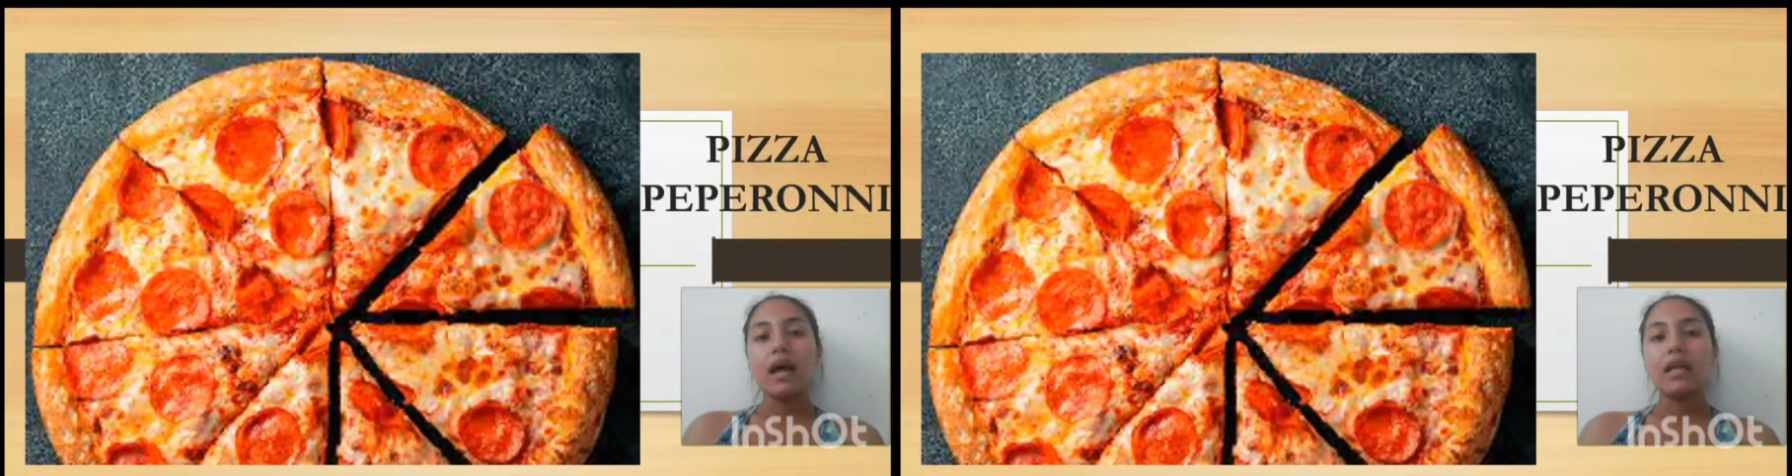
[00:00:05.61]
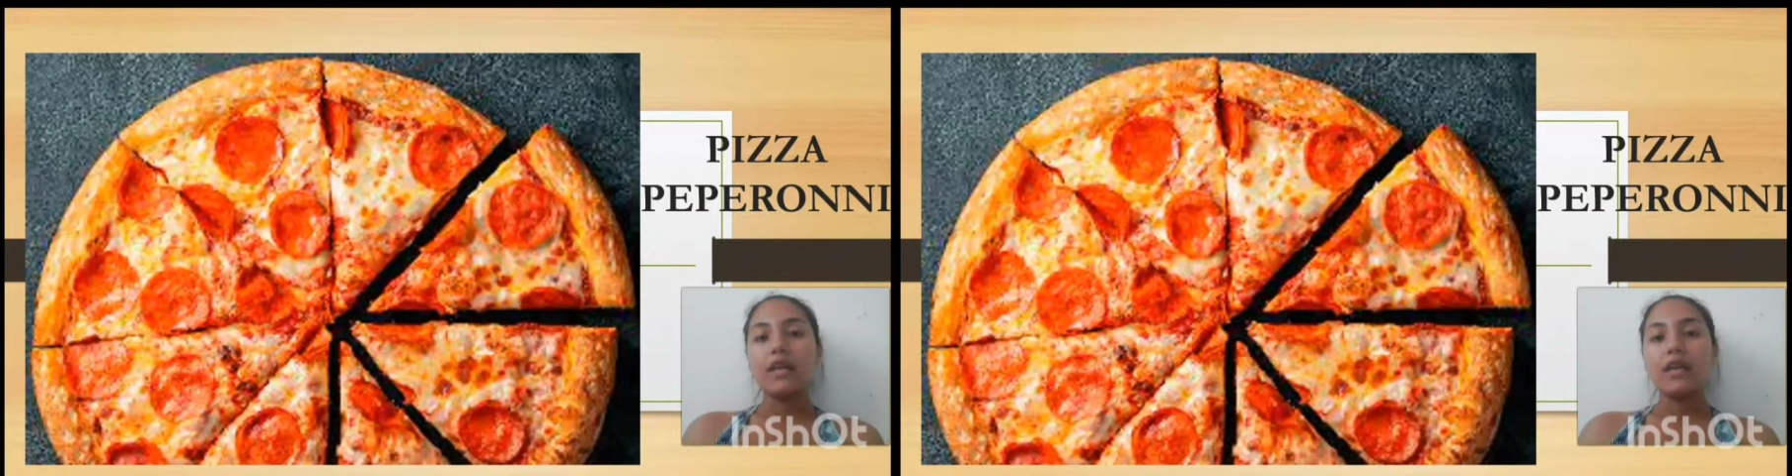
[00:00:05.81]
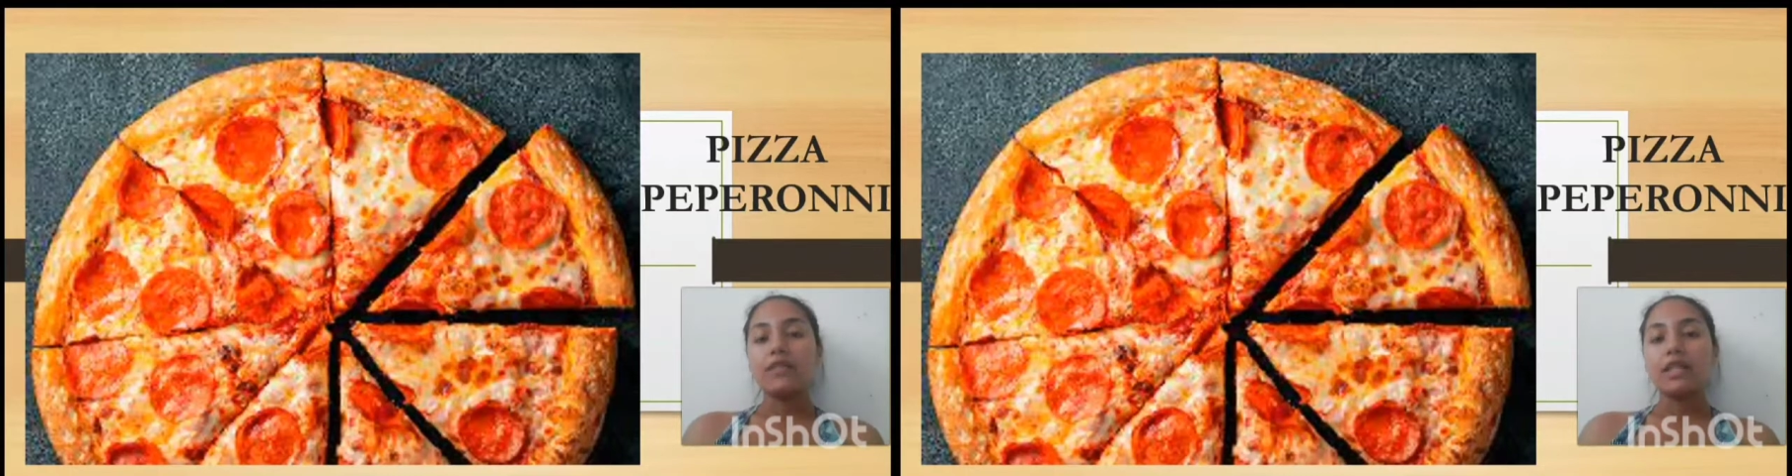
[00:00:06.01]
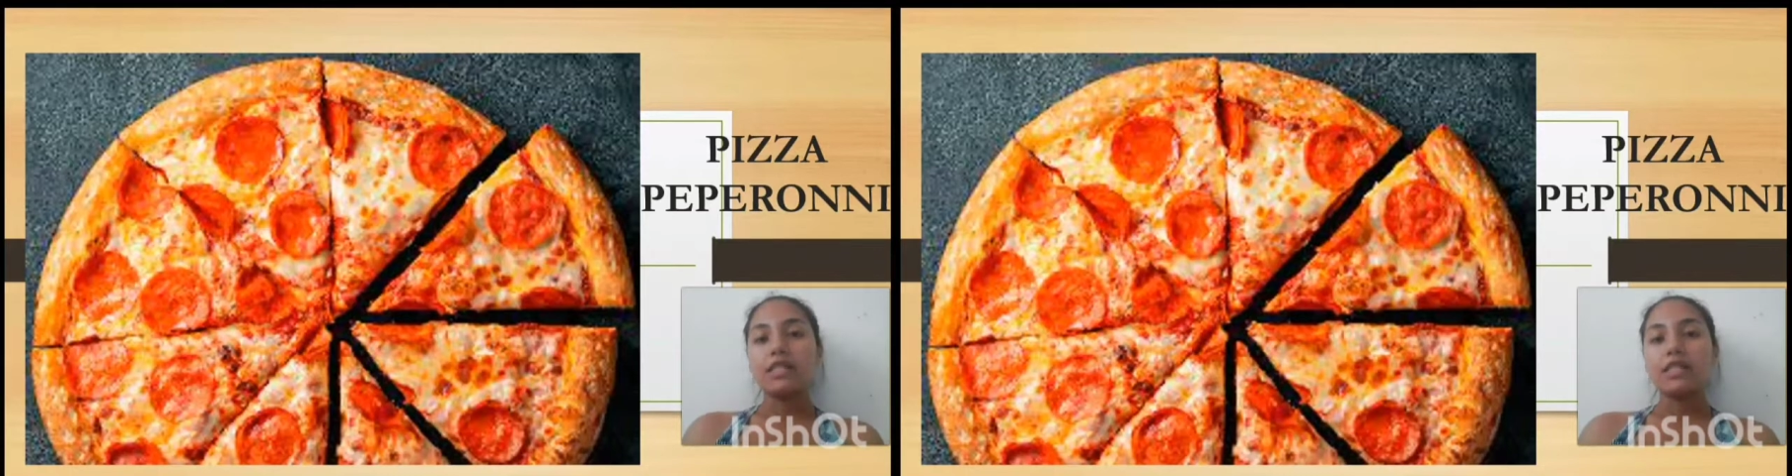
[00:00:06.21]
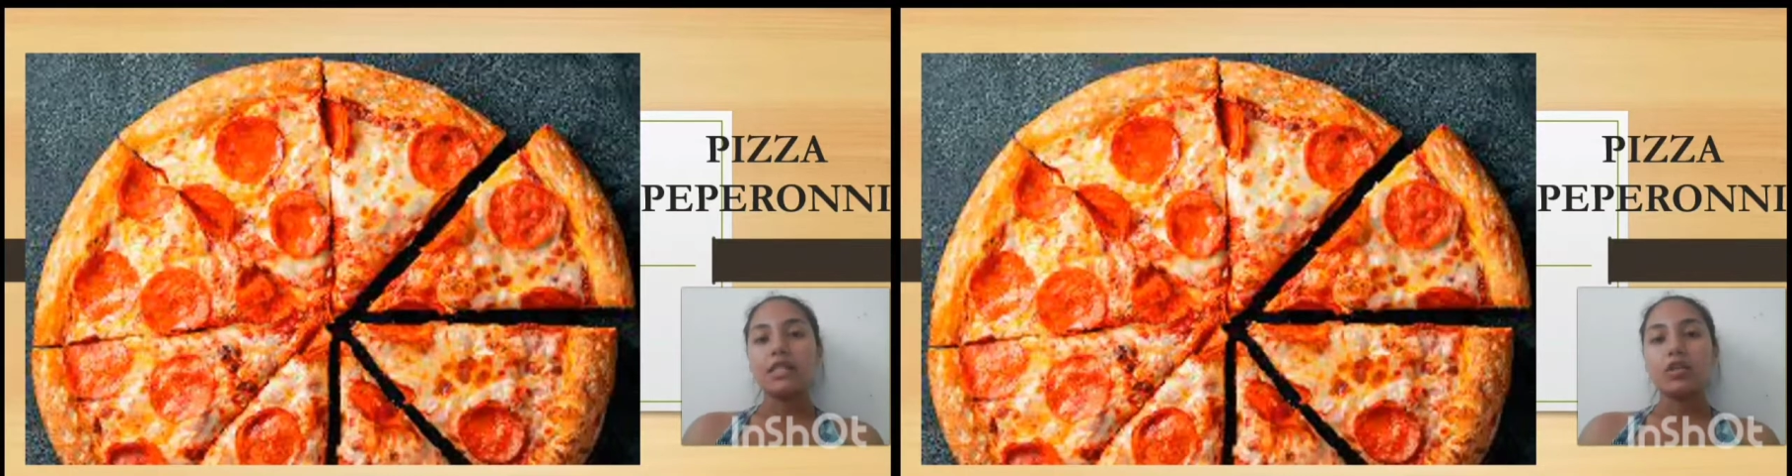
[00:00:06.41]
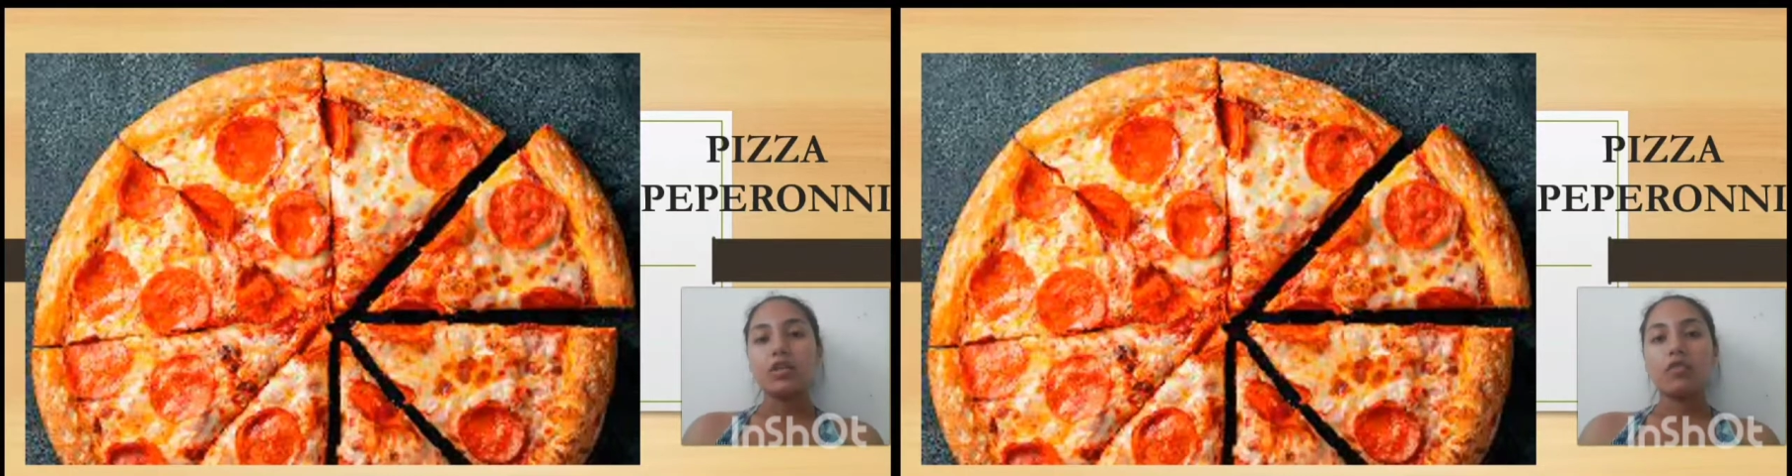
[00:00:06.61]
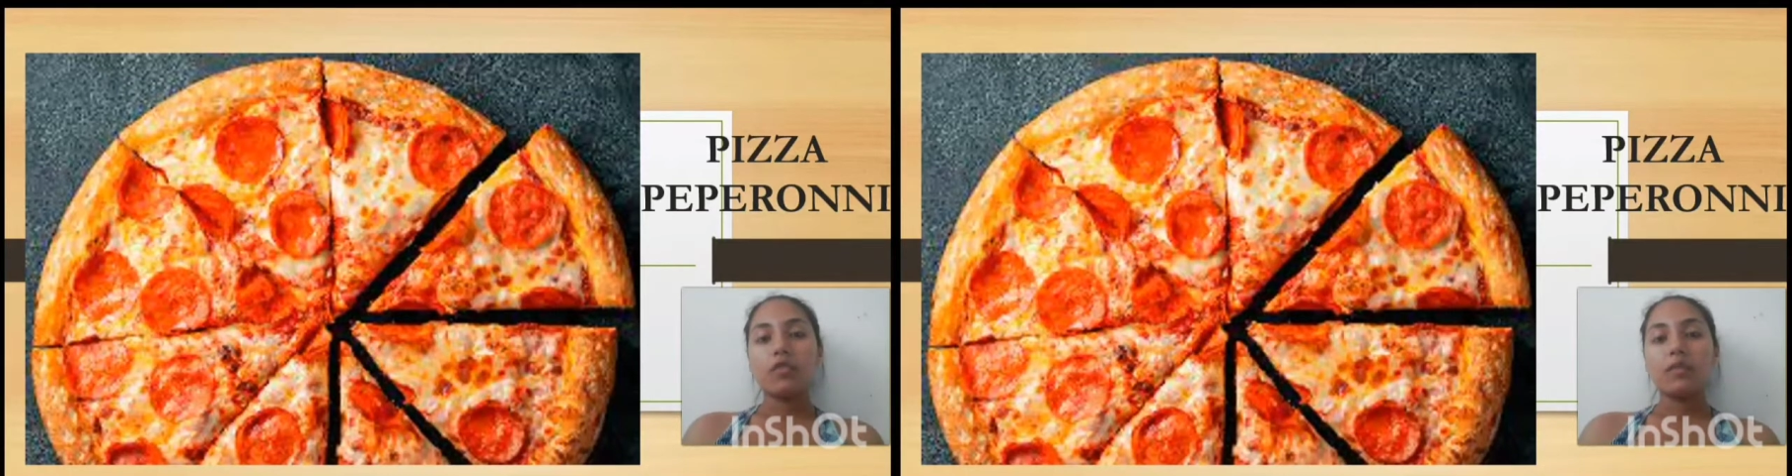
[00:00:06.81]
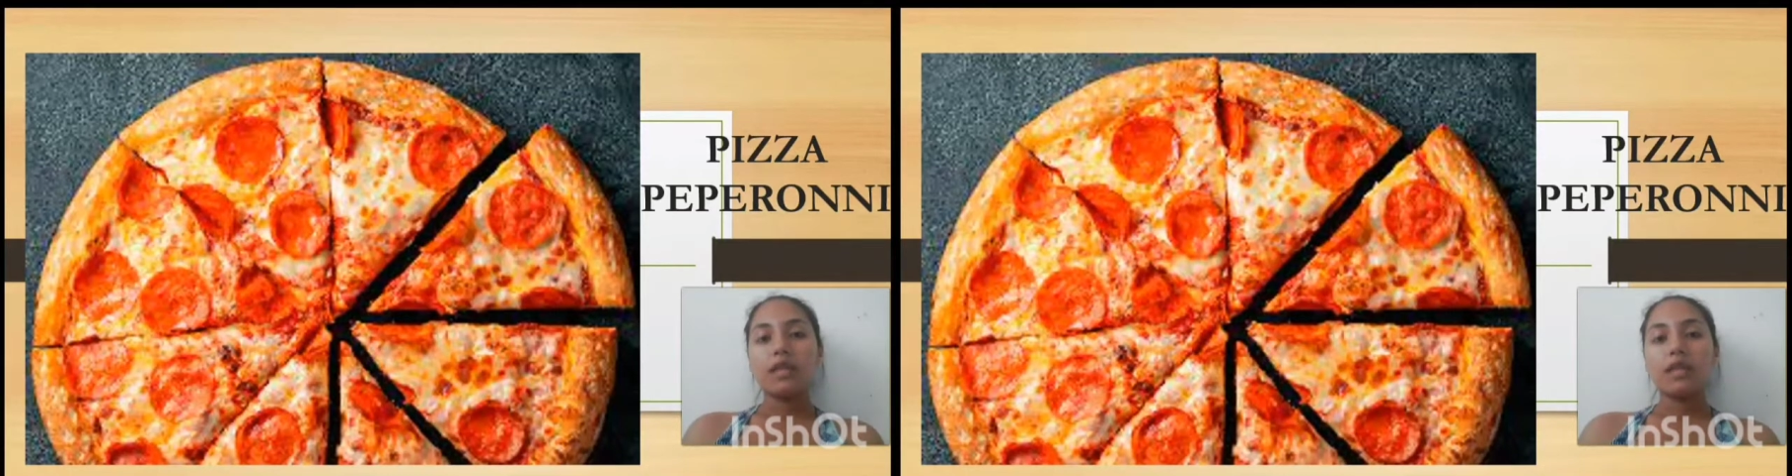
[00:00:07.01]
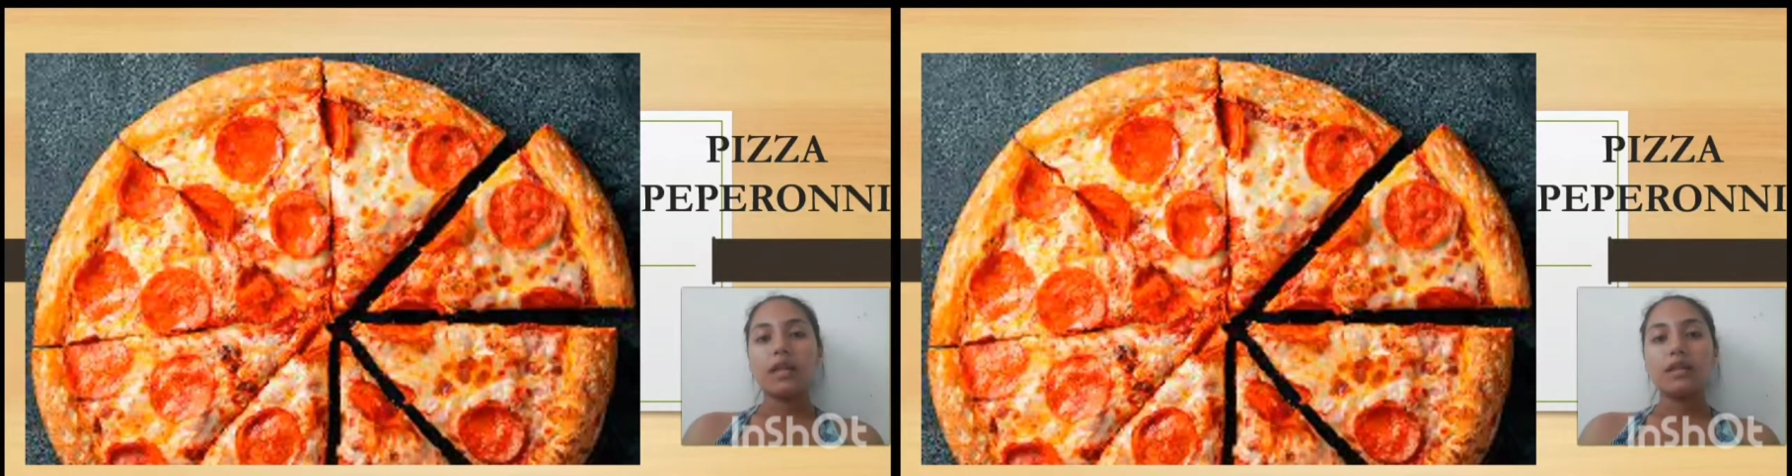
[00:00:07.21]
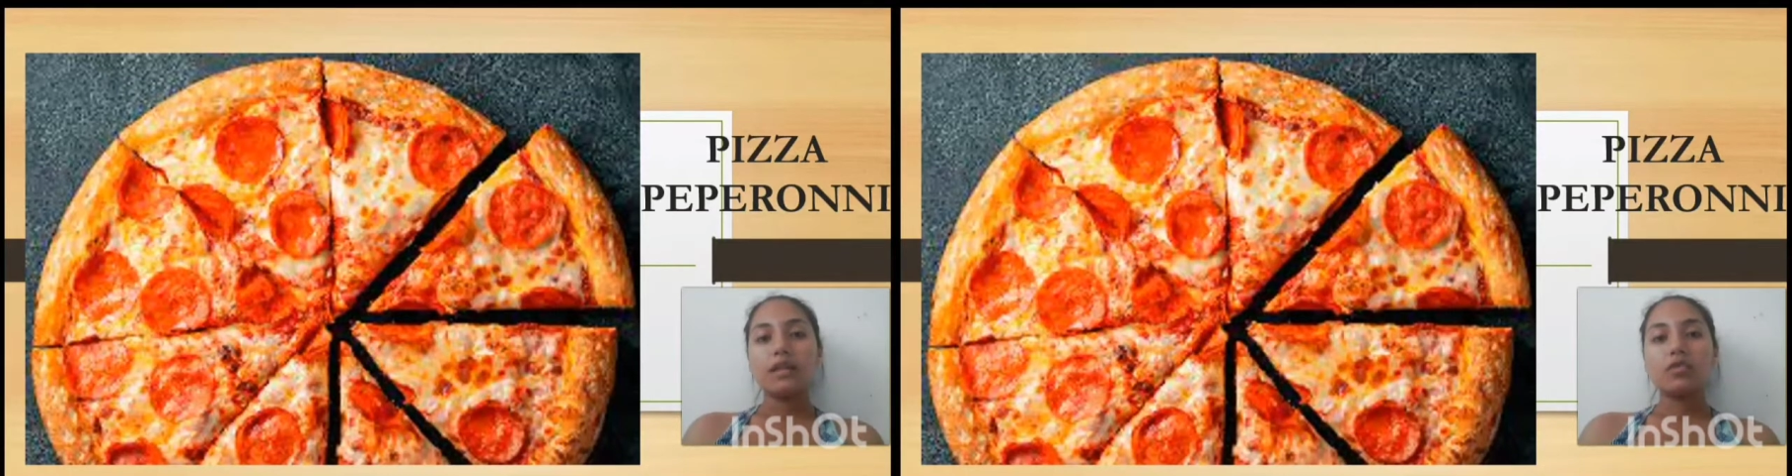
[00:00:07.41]
I live in the city of
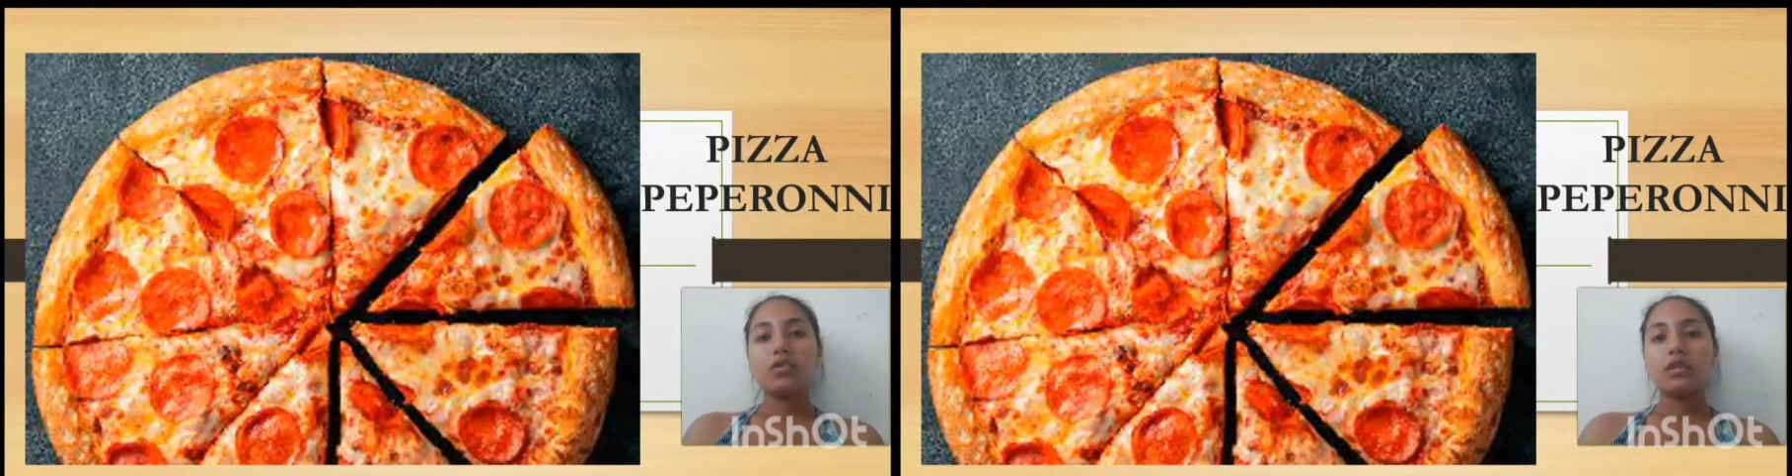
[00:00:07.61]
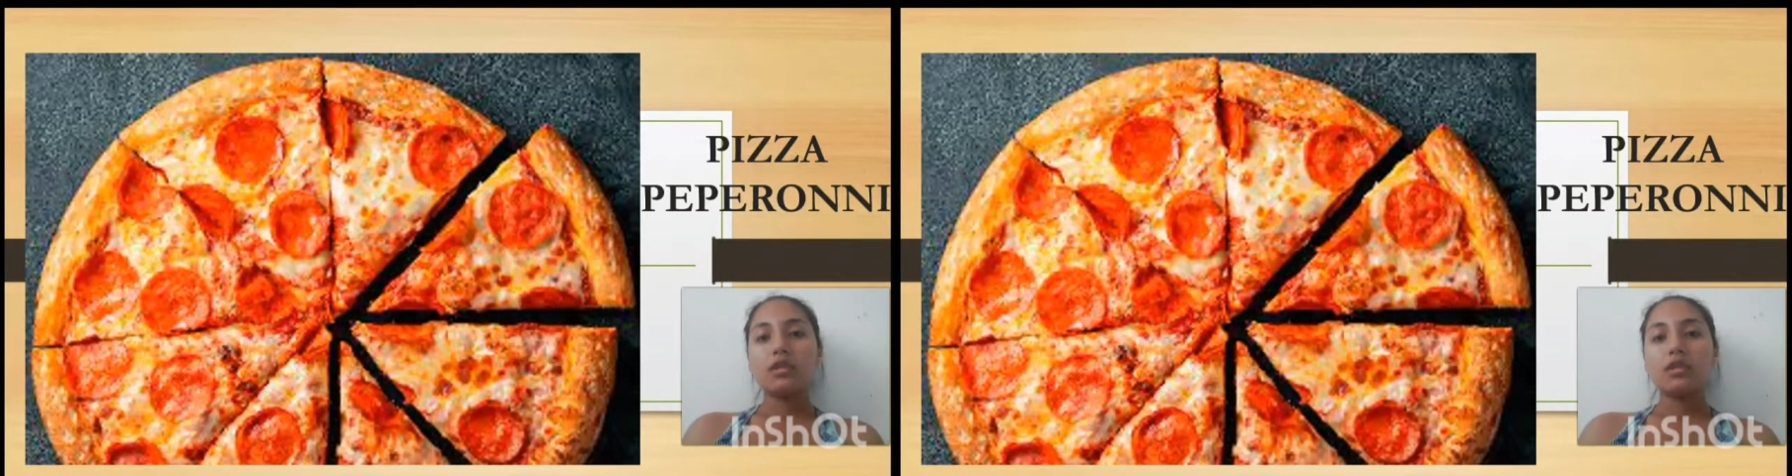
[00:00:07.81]
Capitalito,